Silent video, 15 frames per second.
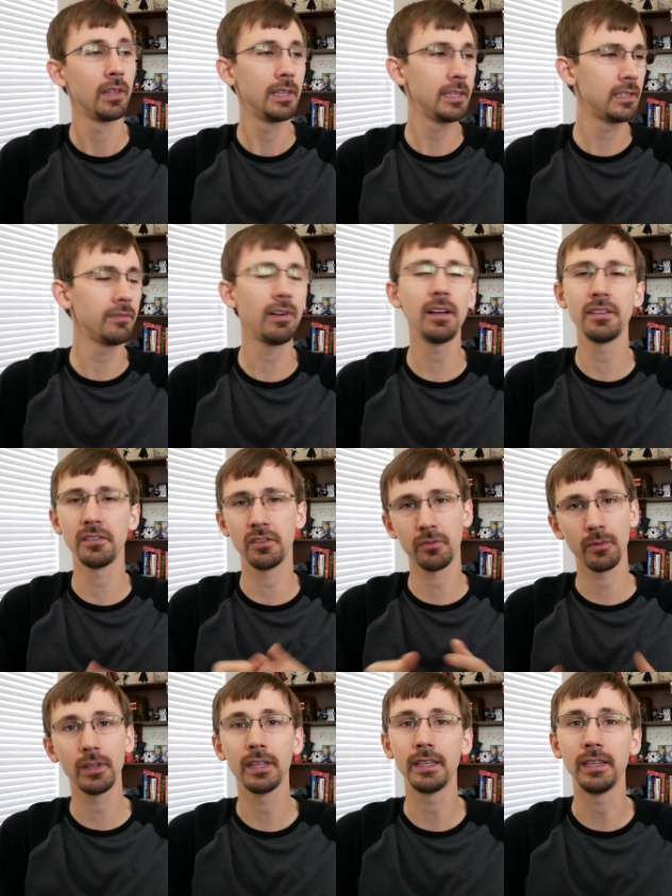these devices are
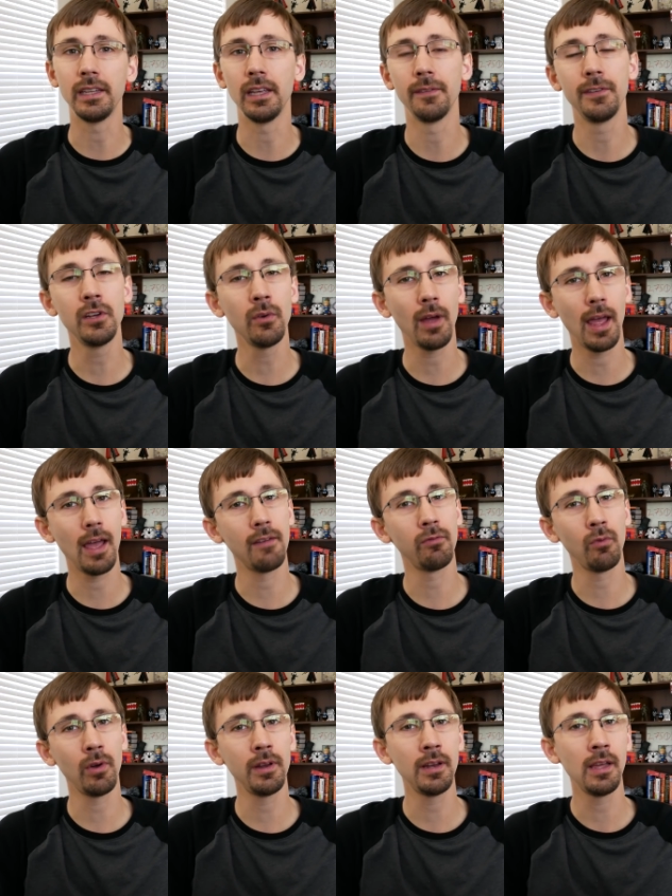really neat. If you don't have
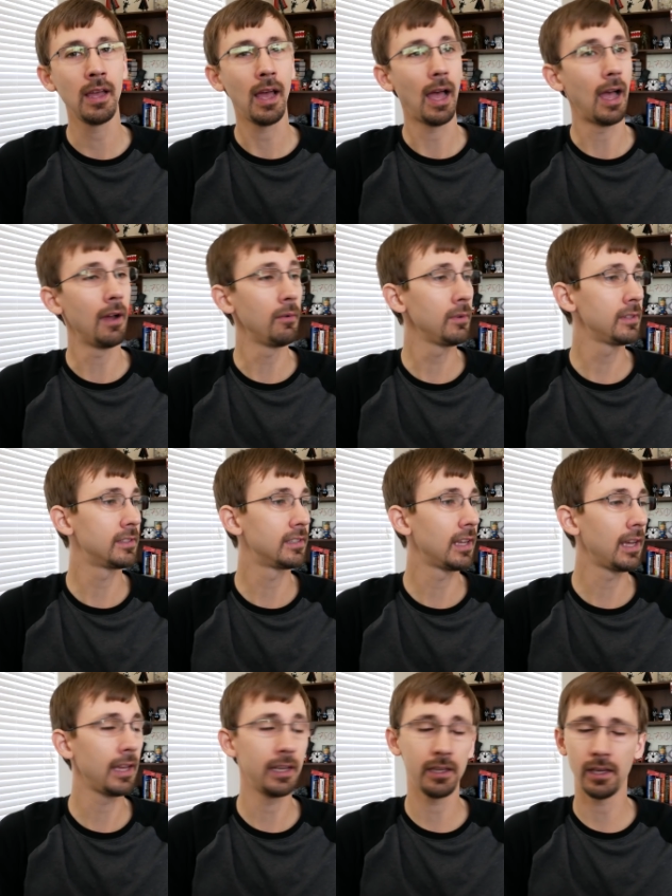one, I would
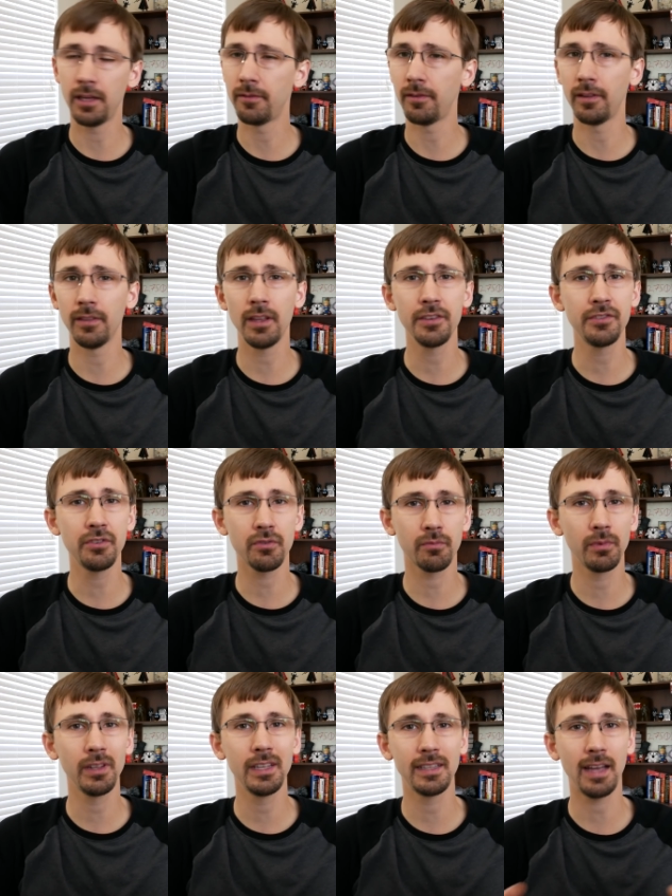say if unless you're
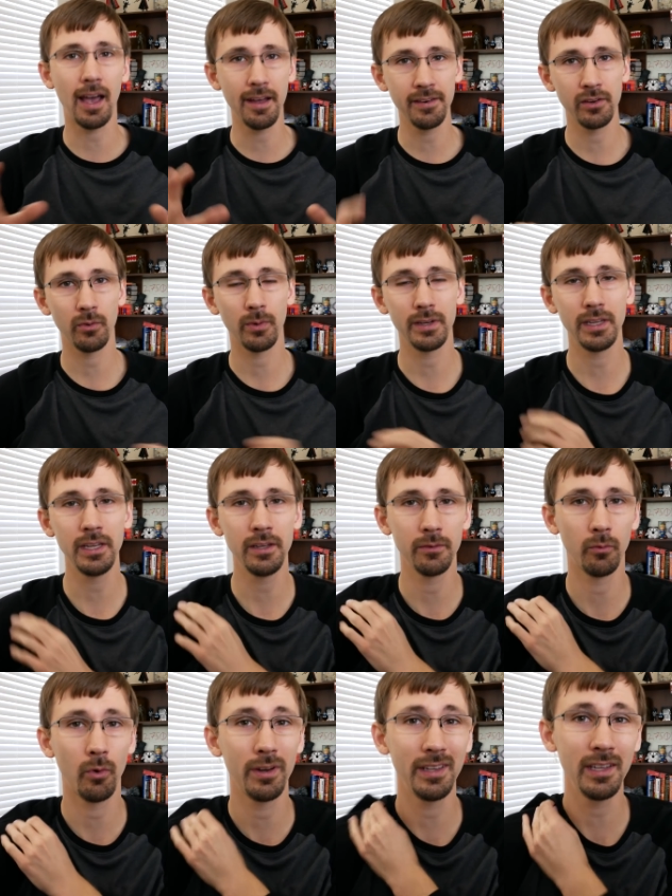really tied into one e
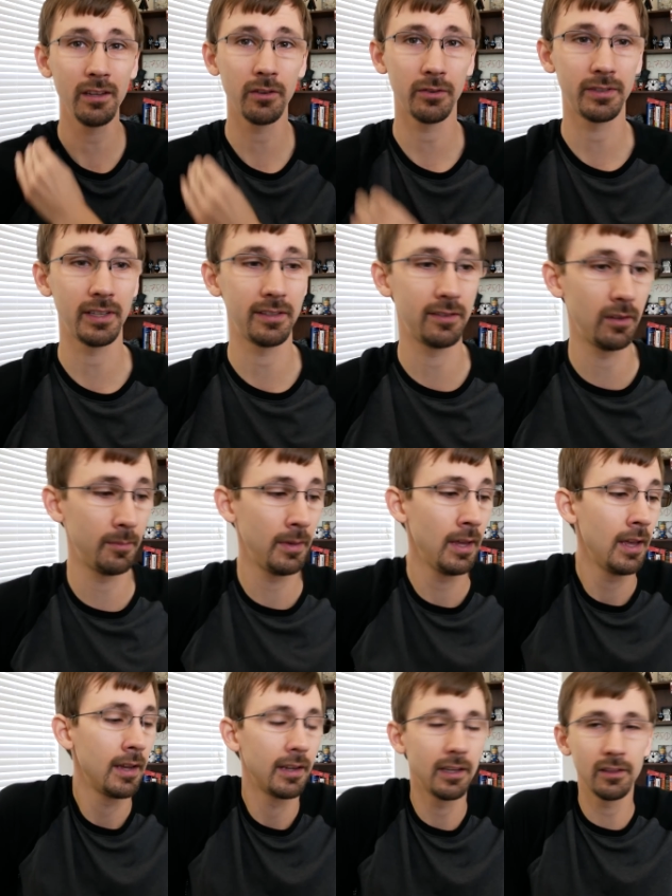one ecosystem,
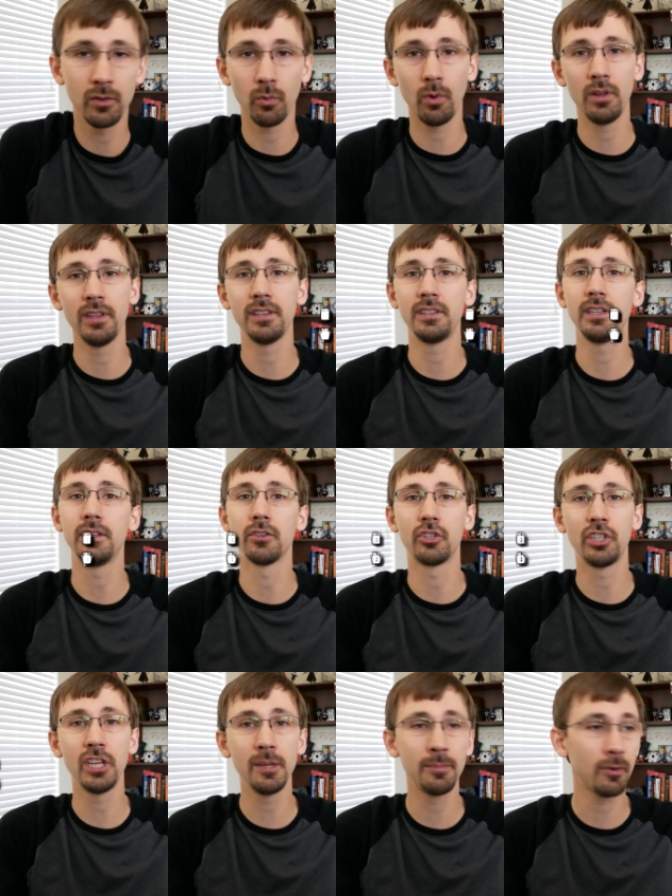get the one that's either
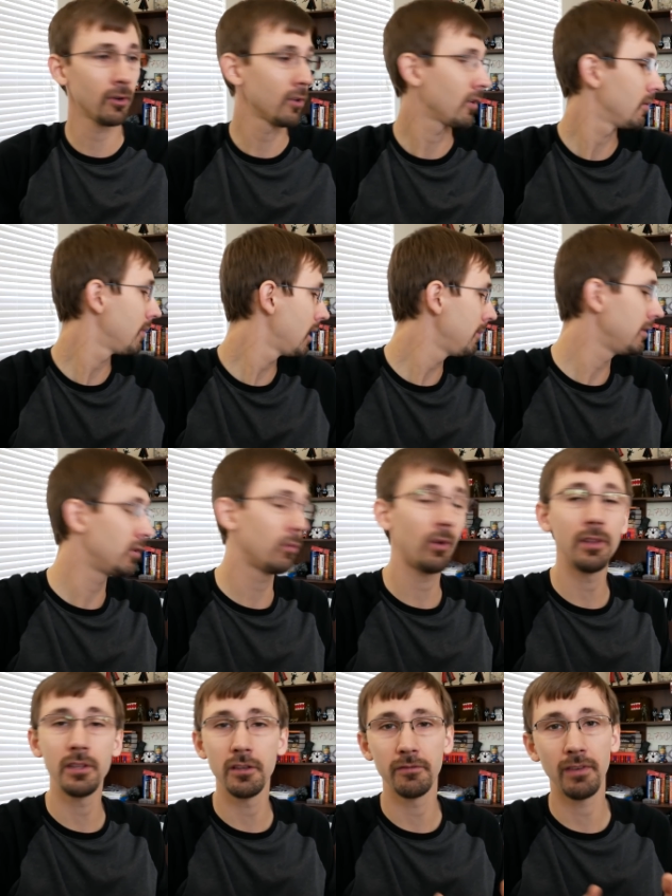cheaper or maybe the
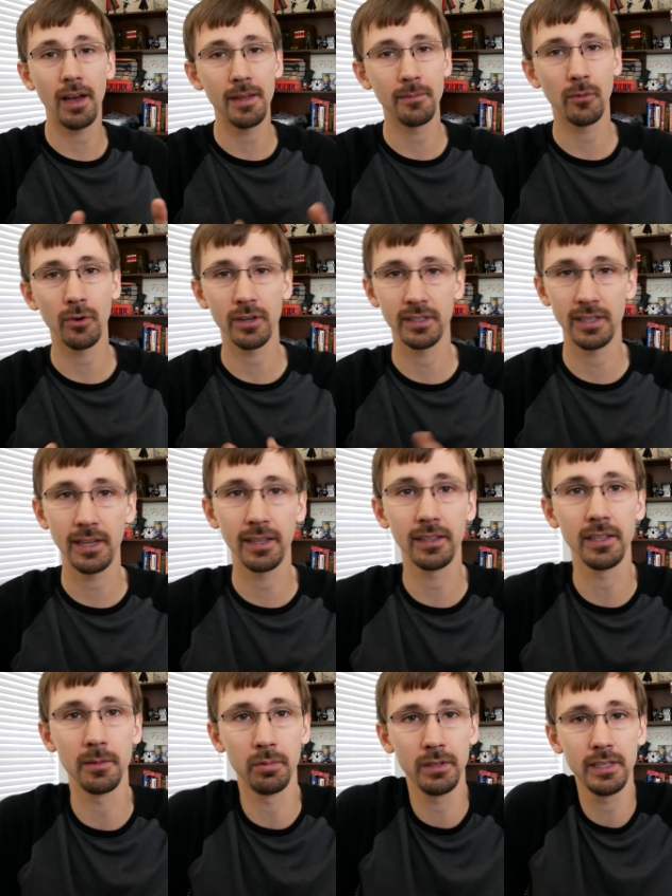one that you find more
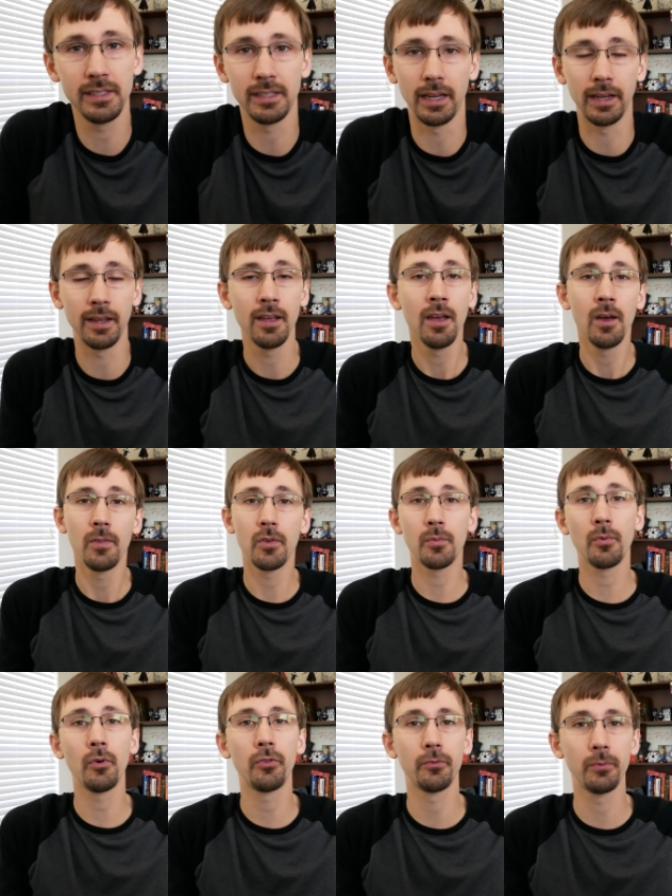aesthetically pleasing. They're
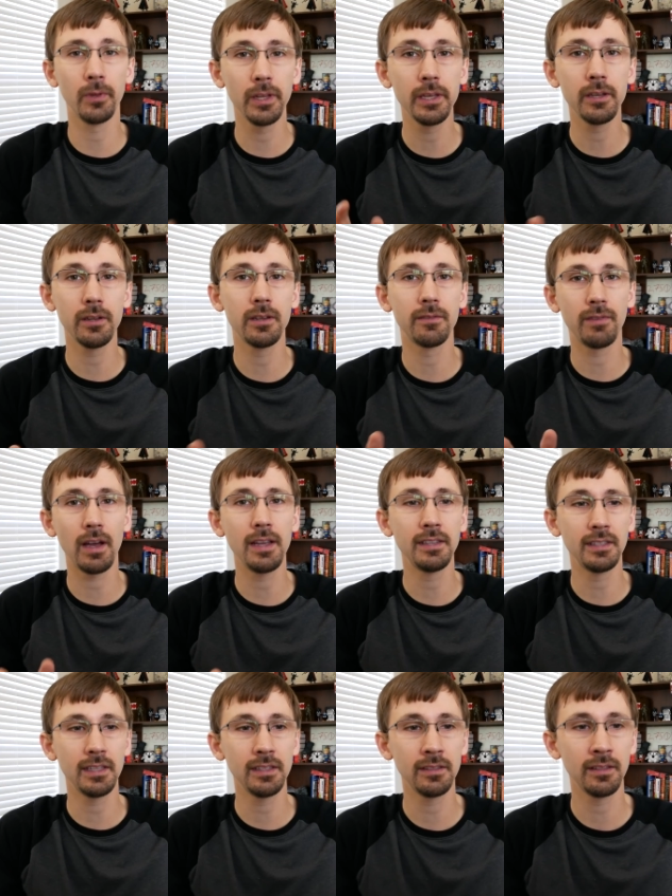both really good
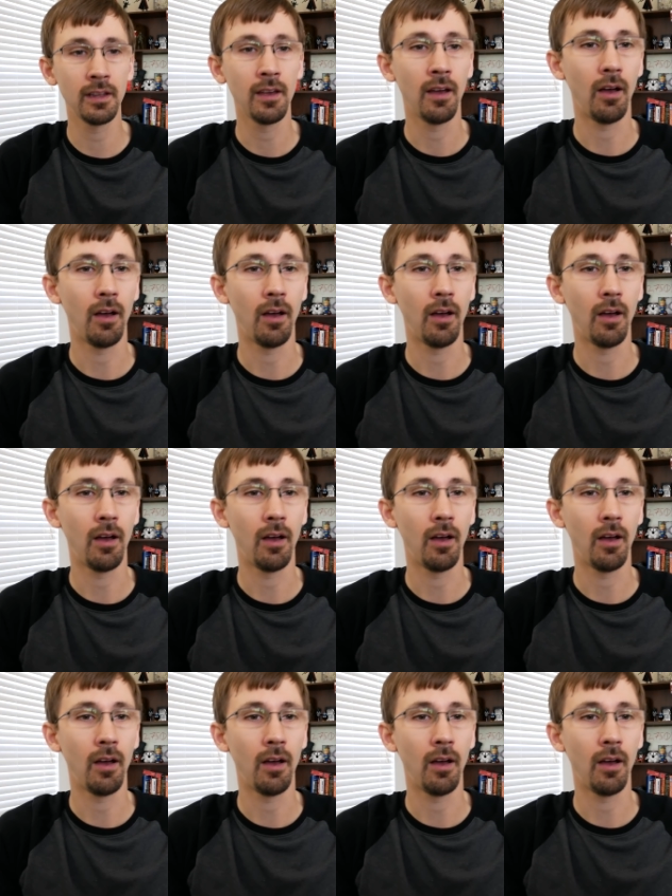devices.